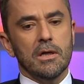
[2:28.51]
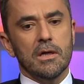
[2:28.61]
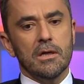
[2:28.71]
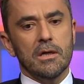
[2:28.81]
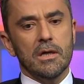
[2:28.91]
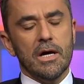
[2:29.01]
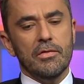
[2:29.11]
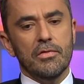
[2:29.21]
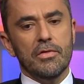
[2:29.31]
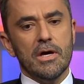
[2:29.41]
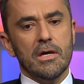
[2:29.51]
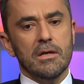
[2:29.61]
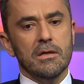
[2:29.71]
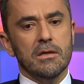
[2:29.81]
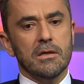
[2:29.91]
From
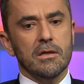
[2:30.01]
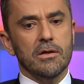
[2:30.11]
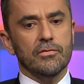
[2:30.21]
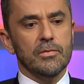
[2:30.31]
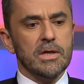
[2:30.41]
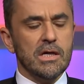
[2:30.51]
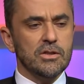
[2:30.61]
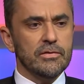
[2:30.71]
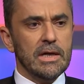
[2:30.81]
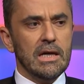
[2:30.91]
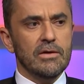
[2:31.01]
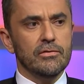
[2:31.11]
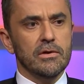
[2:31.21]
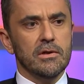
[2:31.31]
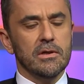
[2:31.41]
the age of
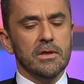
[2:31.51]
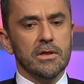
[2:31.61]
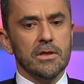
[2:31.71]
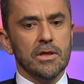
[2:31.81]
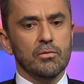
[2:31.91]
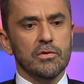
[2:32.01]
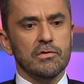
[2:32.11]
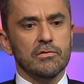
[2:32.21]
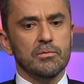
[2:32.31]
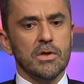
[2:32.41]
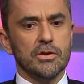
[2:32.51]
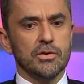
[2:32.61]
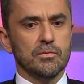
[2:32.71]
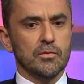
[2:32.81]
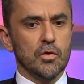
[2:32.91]
11, it was
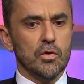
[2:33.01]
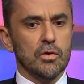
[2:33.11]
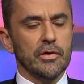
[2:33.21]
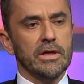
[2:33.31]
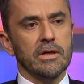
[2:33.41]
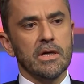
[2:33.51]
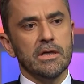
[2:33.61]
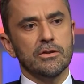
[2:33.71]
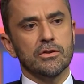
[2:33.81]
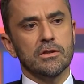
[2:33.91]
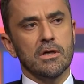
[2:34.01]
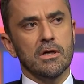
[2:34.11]
much more engaged.